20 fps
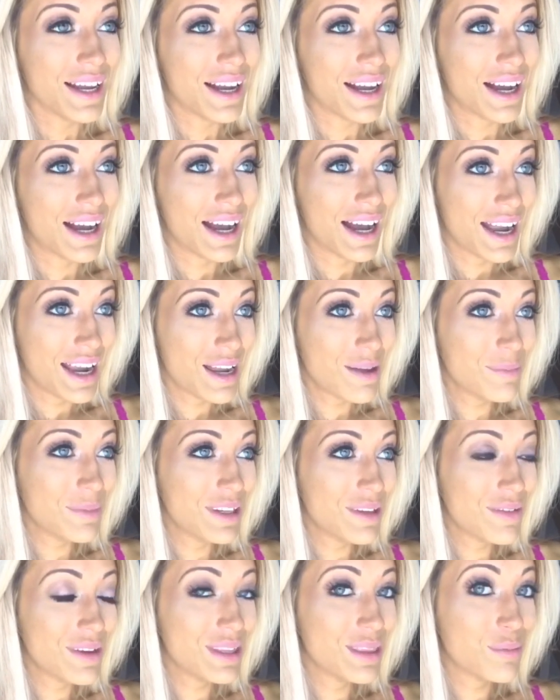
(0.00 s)
I am
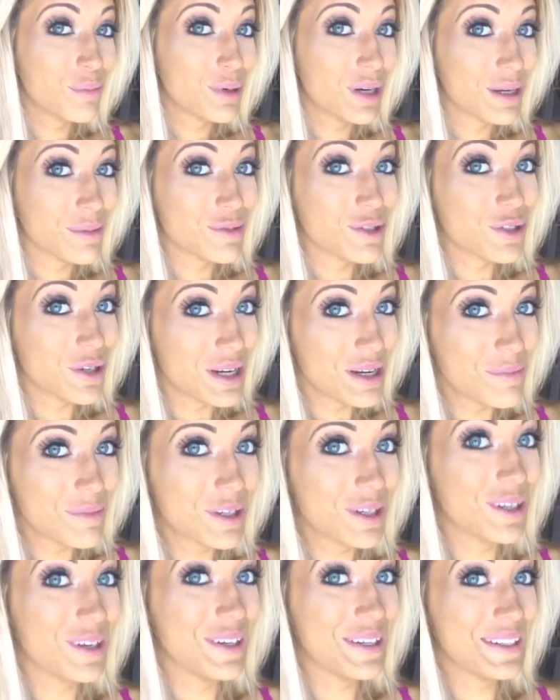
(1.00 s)
living the prep dream
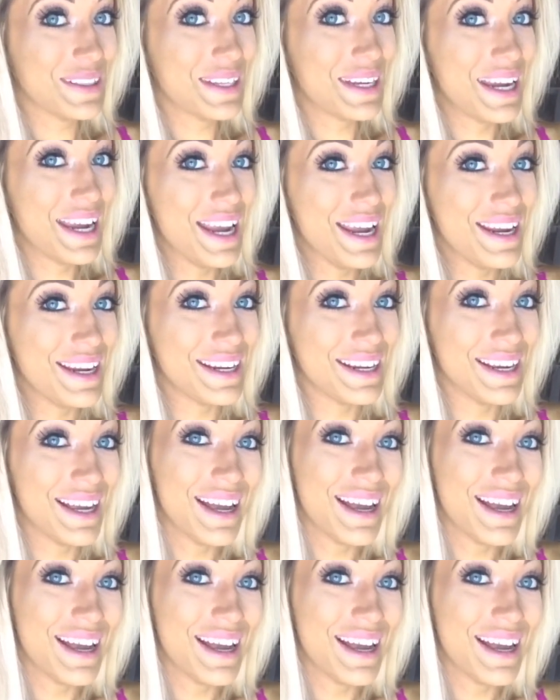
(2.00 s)
currently.